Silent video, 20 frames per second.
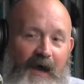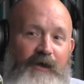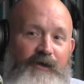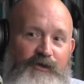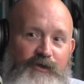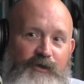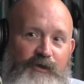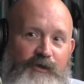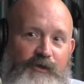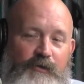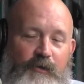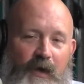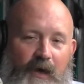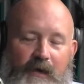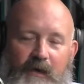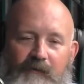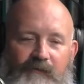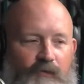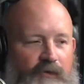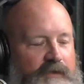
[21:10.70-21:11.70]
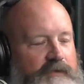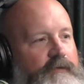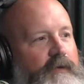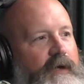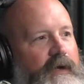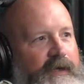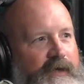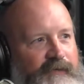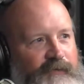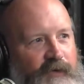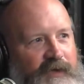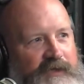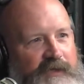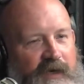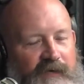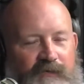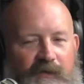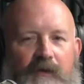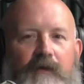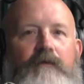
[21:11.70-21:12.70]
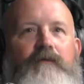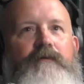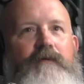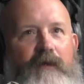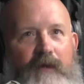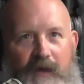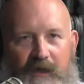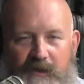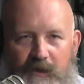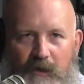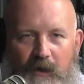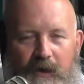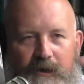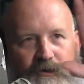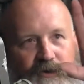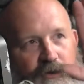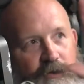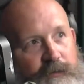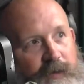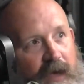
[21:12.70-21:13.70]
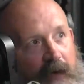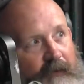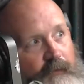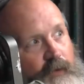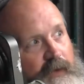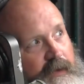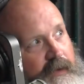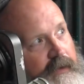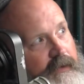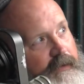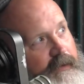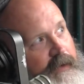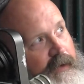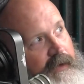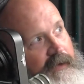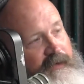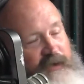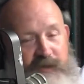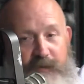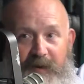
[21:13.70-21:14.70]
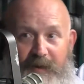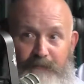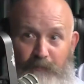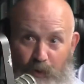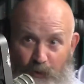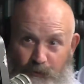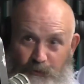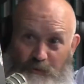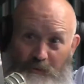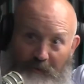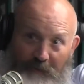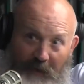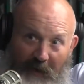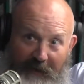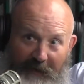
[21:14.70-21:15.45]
used to too when I did voice stuff though, because I used to do it back when there's a big booth, right?